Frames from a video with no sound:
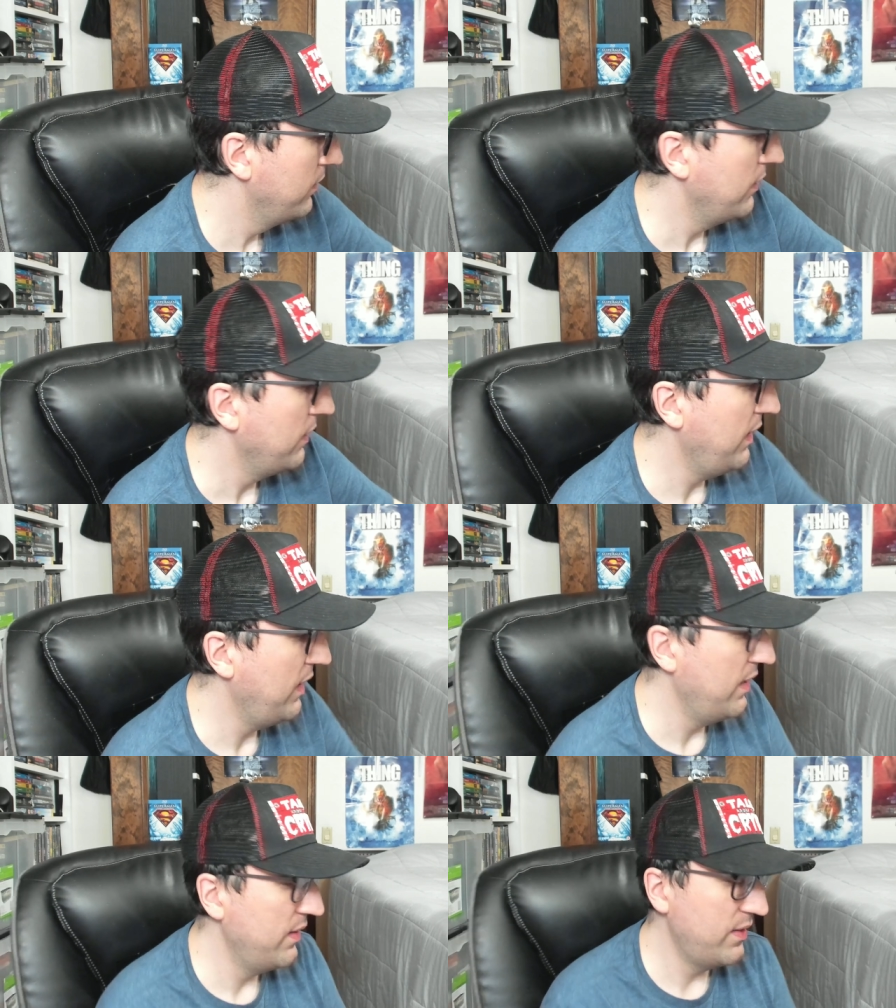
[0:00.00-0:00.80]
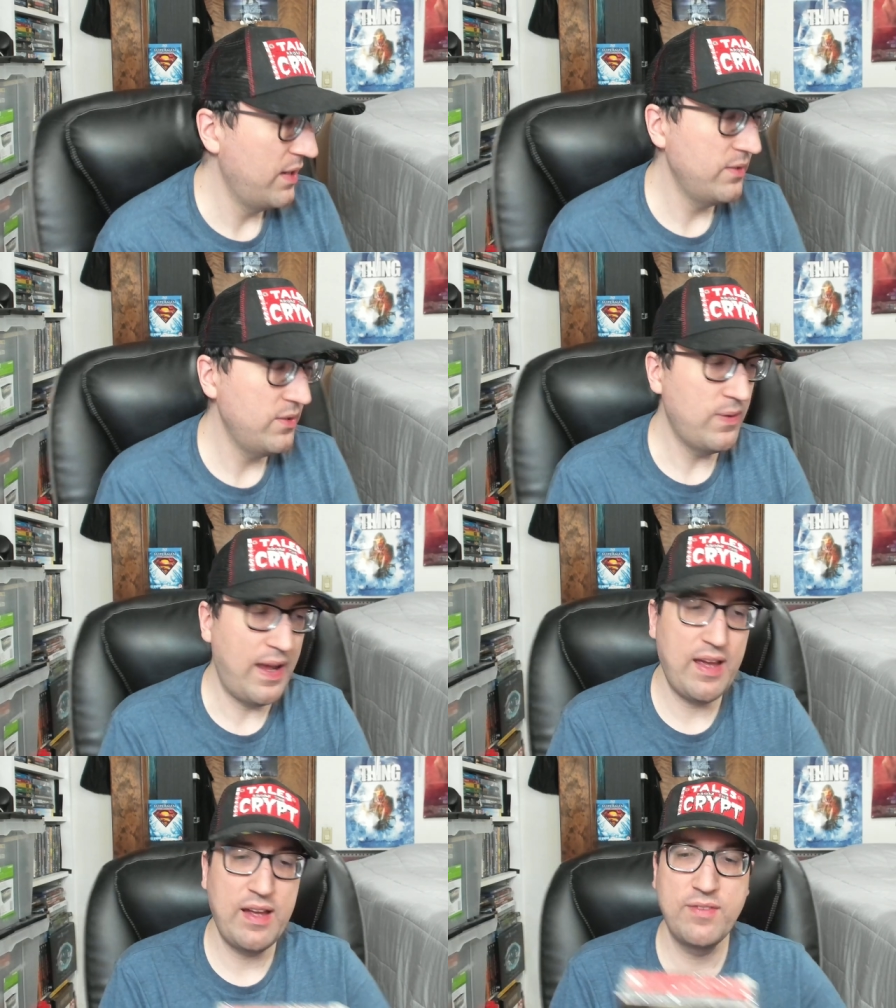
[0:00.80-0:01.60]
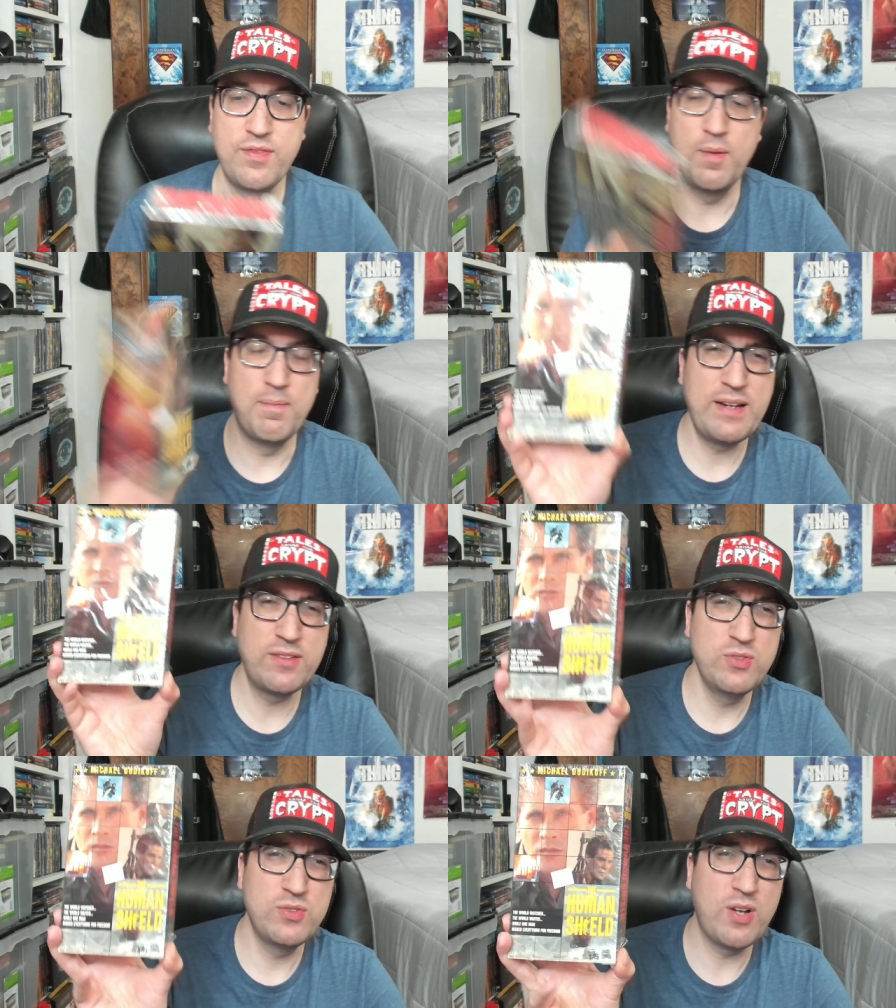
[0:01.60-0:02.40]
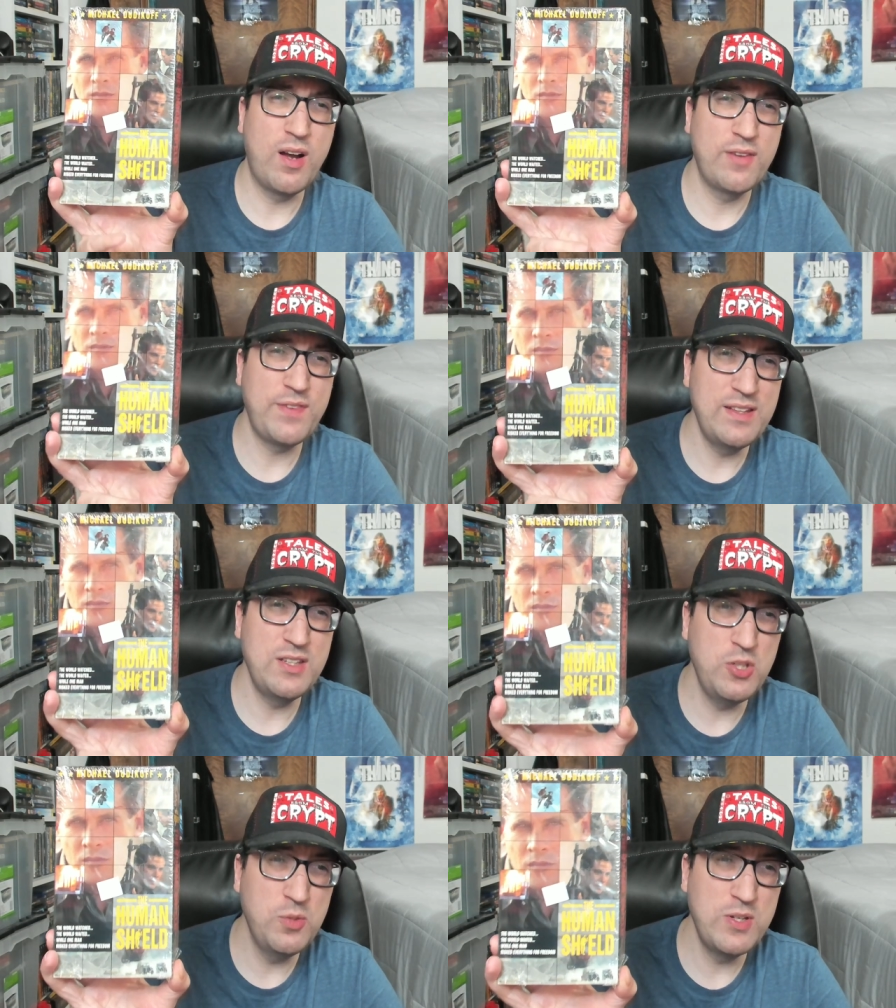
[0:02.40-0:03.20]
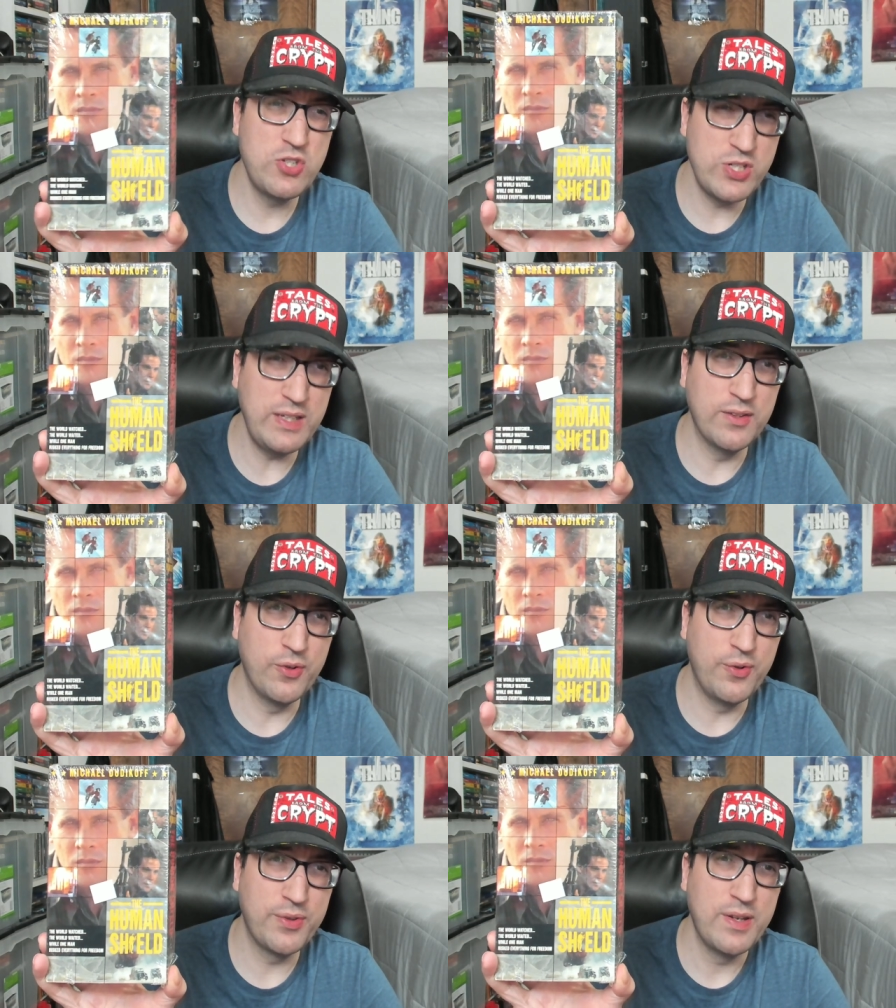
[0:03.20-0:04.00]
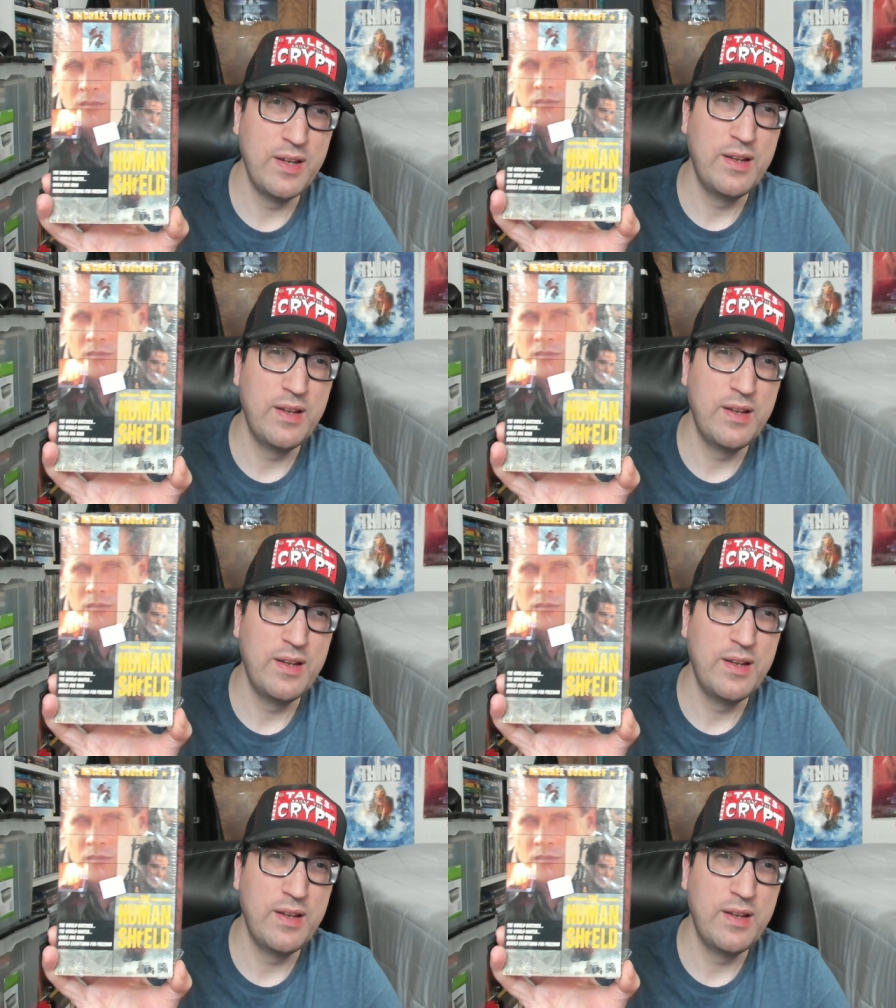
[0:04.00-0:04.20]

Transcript: And then you have Michael Dudikoff in The Human Shield.